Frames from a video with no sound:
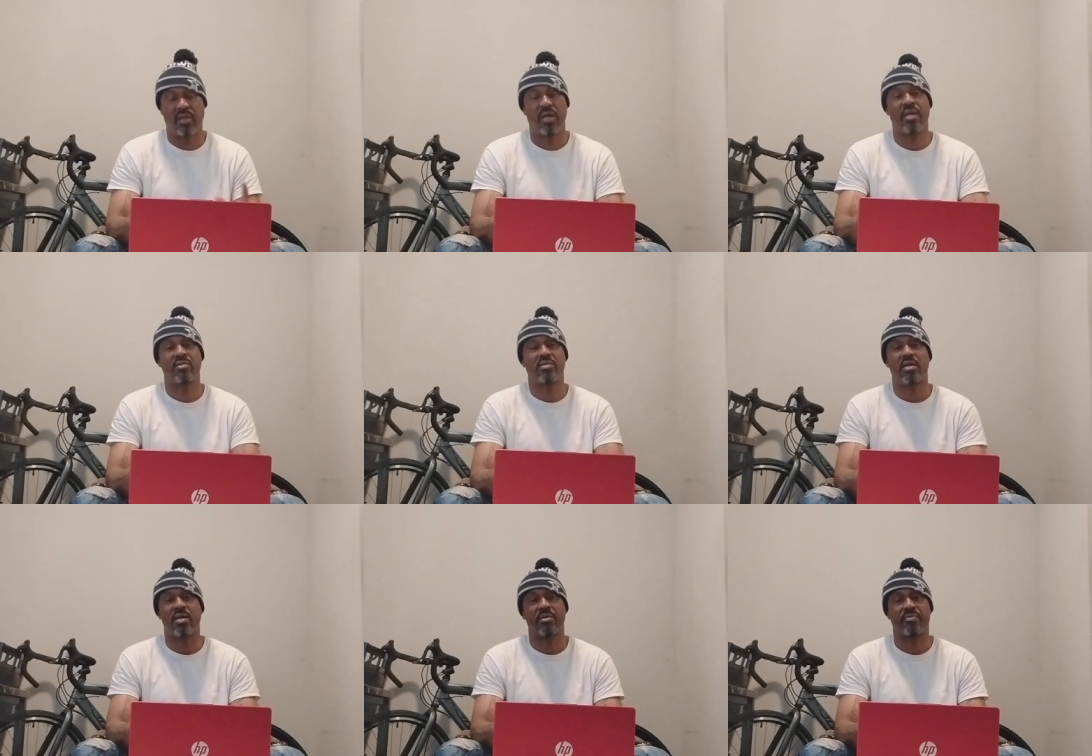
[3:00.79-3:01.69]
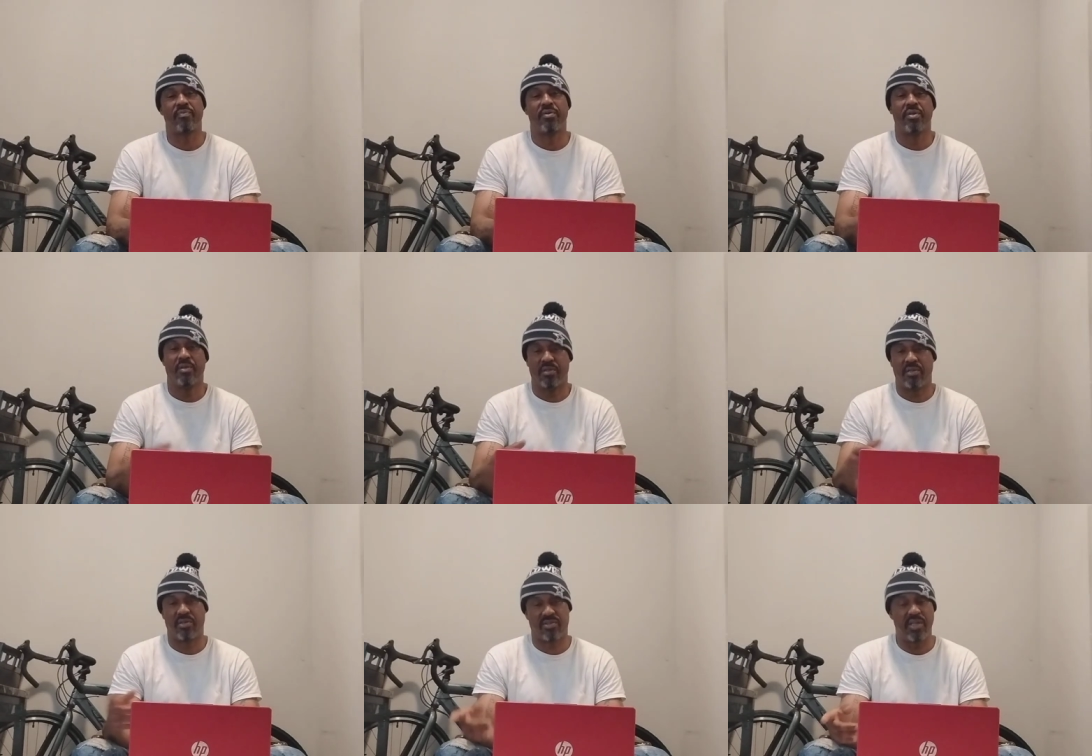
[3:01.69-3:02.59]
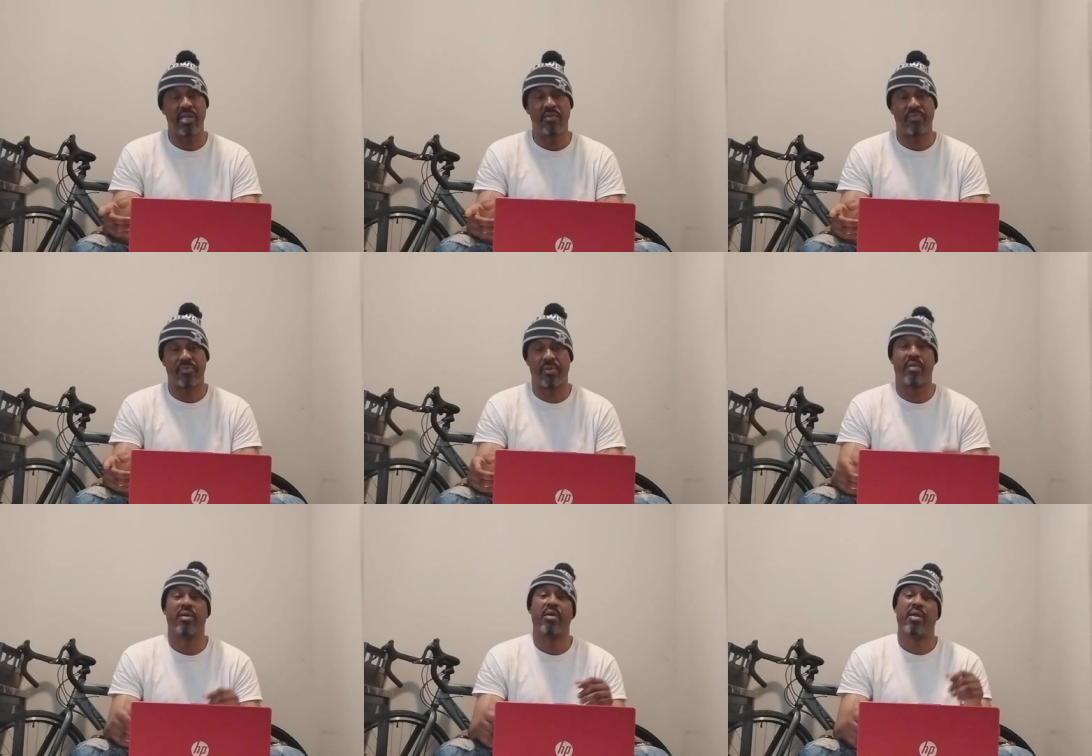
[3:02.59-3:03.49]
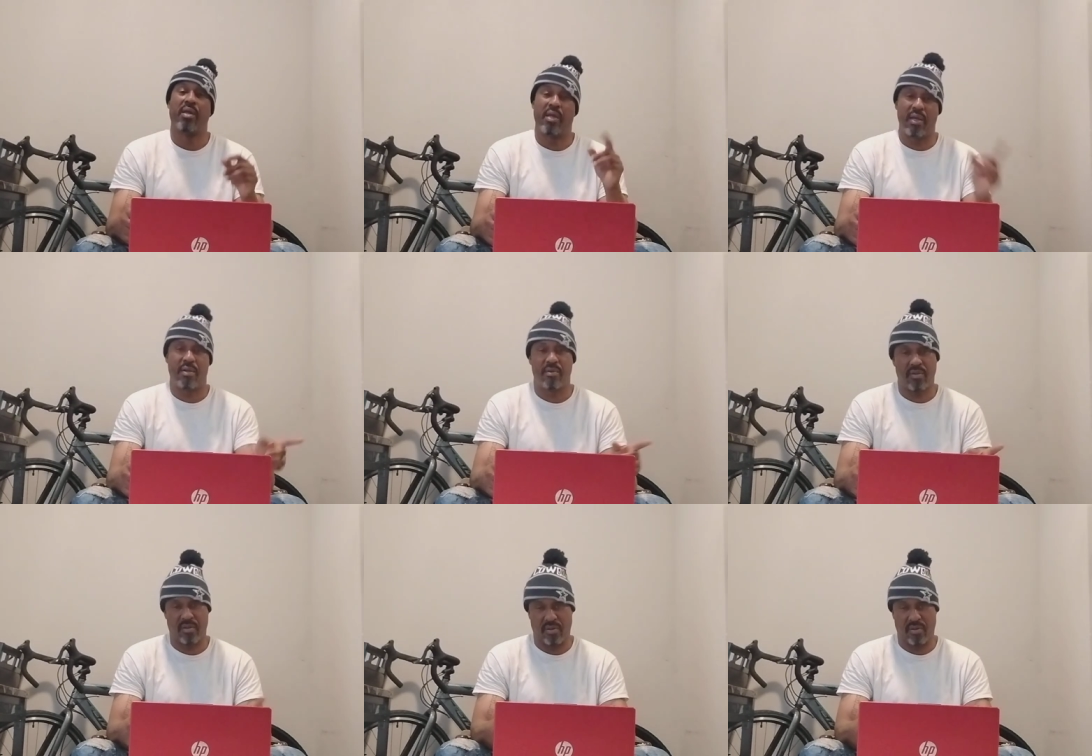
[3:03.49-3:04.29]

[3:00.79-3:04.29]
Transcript: A lot of times the deceit and